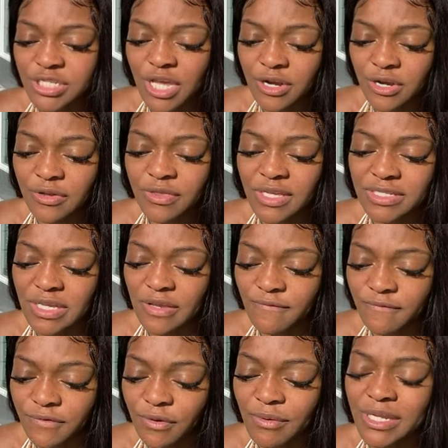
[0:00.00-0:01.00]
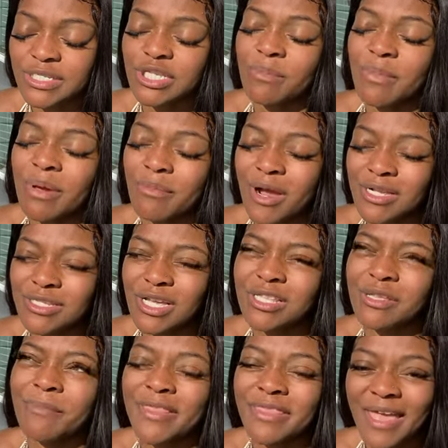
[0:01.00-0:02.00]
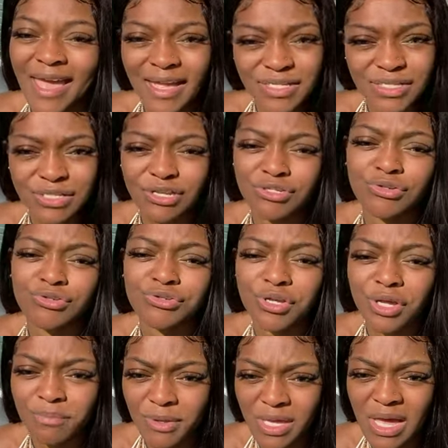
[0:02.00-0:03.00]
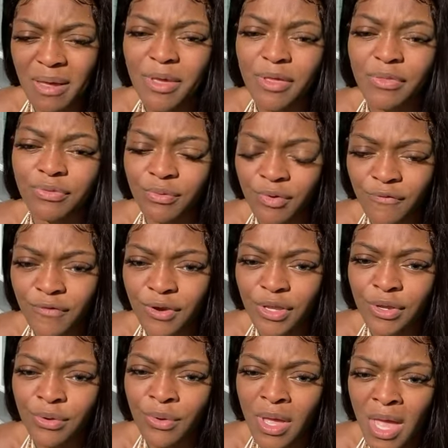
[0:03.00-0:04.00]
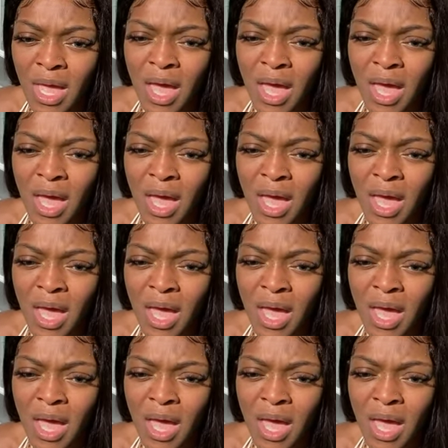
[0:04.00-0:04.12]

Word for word: under this influence. So remember, I talked about the ancestors could be coming through for you,